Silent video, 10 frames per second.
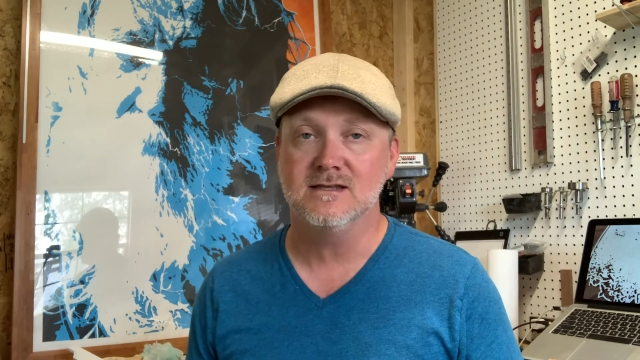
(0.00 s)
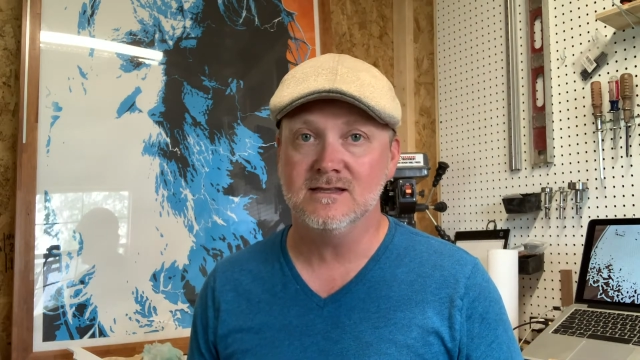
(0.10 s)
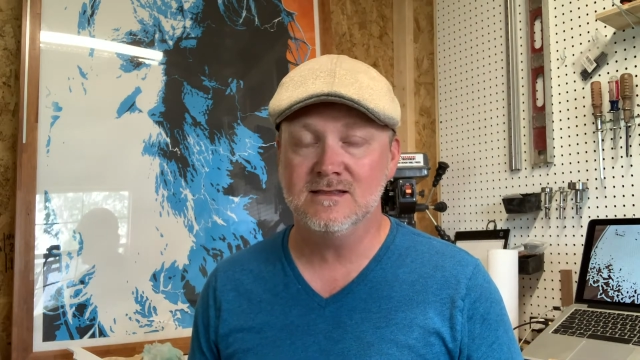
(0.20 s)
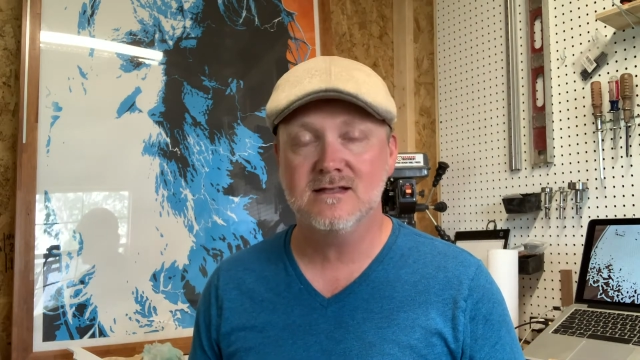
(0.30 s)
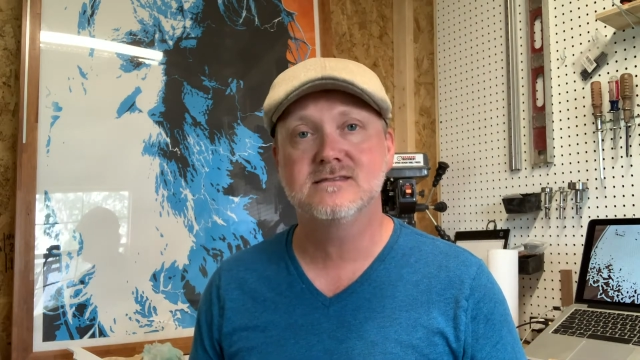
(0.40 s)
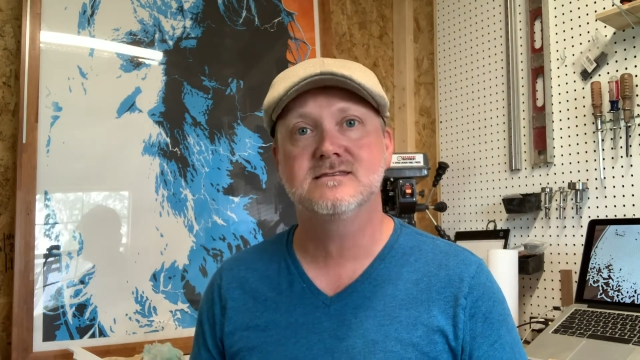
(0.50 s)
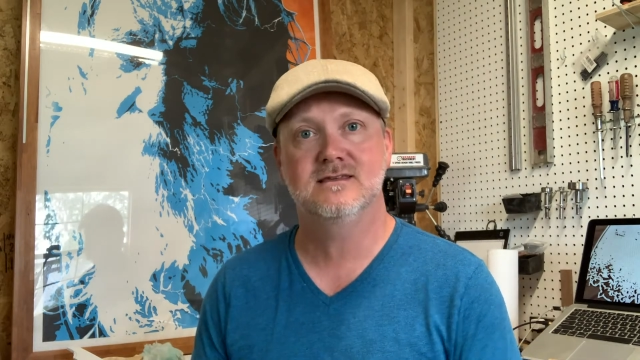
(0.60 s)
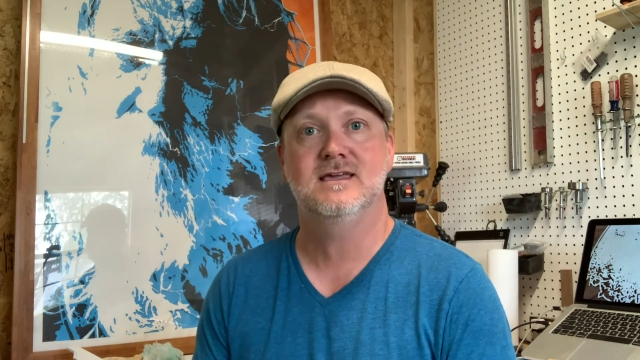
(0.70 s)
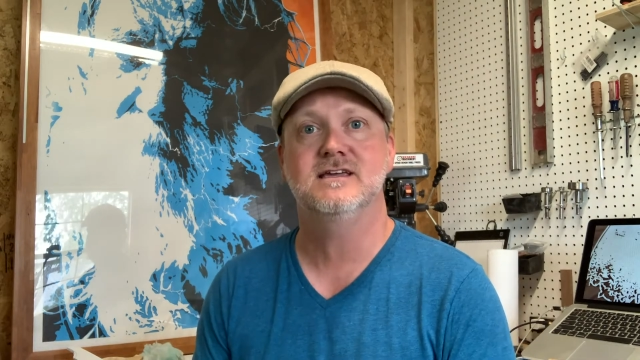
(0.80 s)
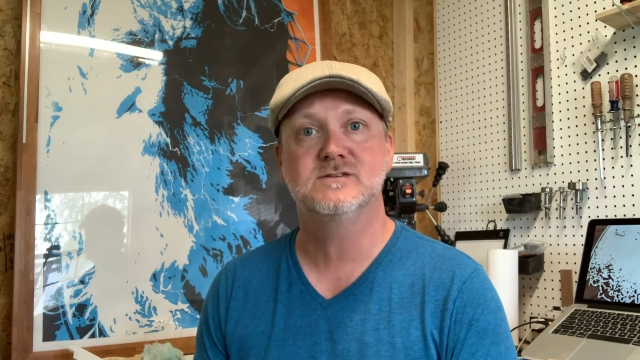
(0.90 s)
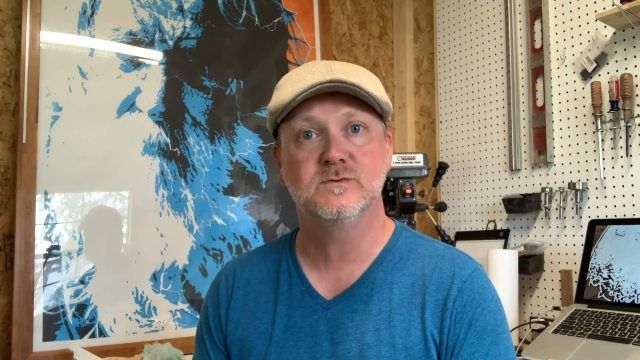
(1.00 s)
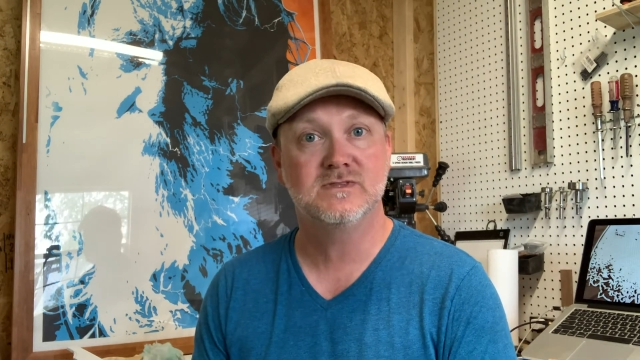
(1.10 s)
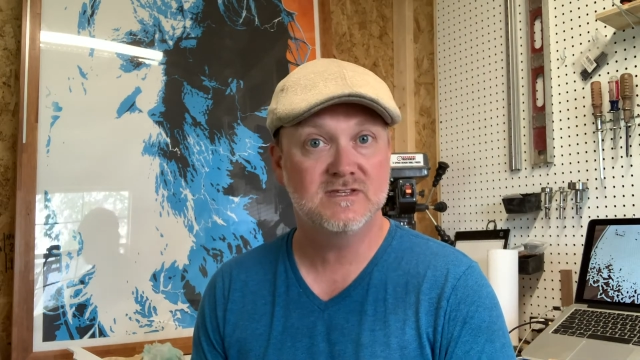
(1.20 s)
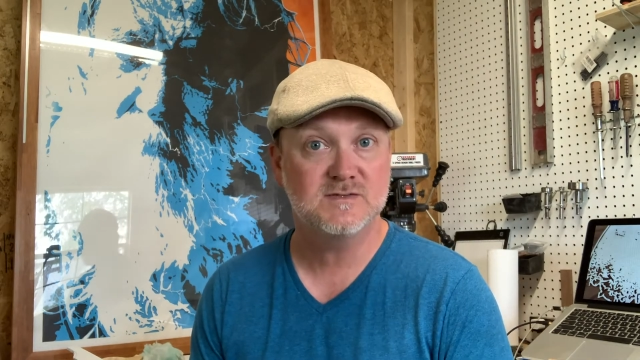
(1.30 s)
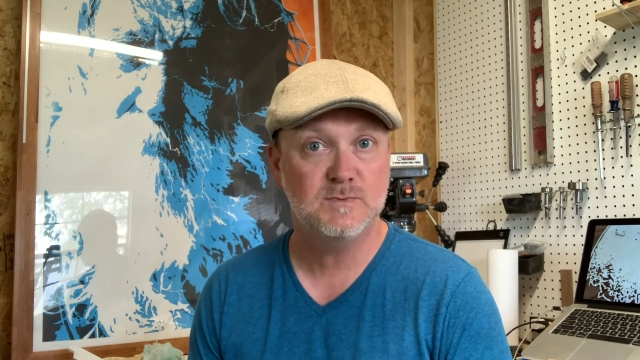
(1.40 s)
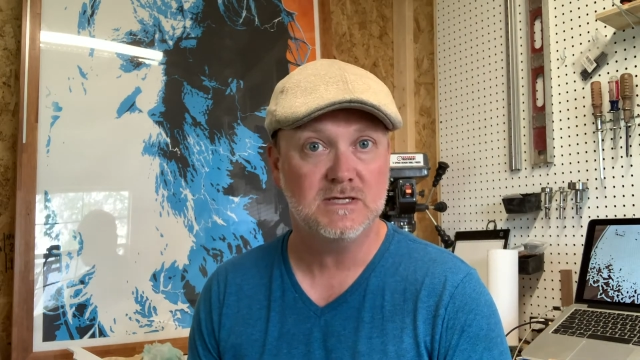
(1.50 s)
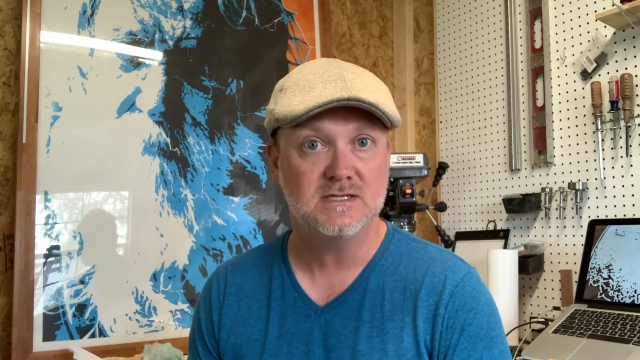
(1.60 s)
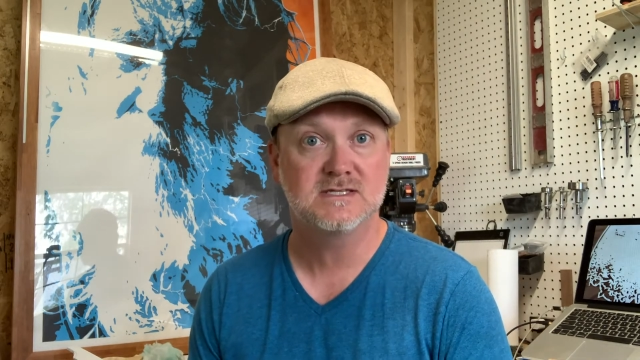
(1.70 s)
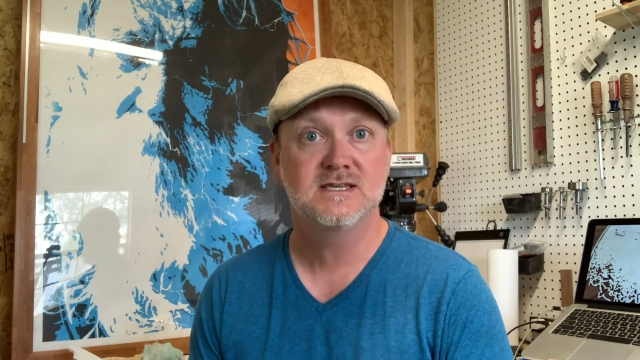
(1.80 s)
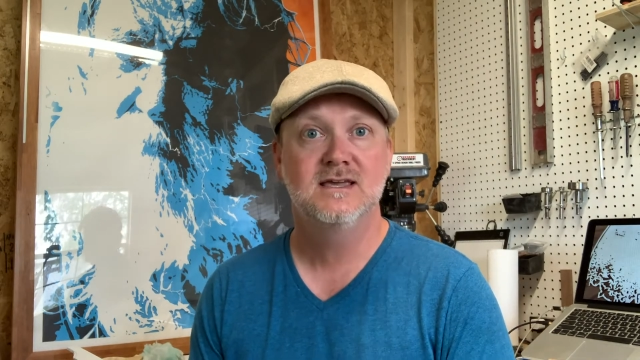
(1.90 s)
And that's the case with this
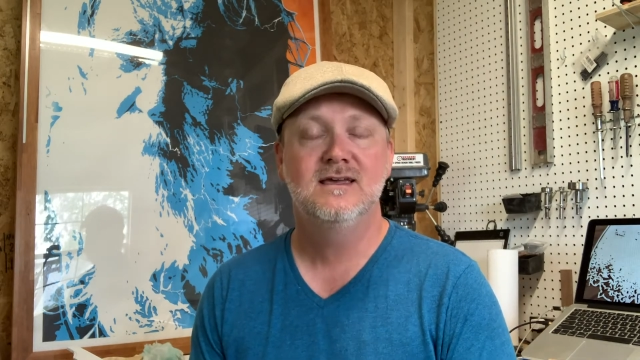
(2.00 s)
piece.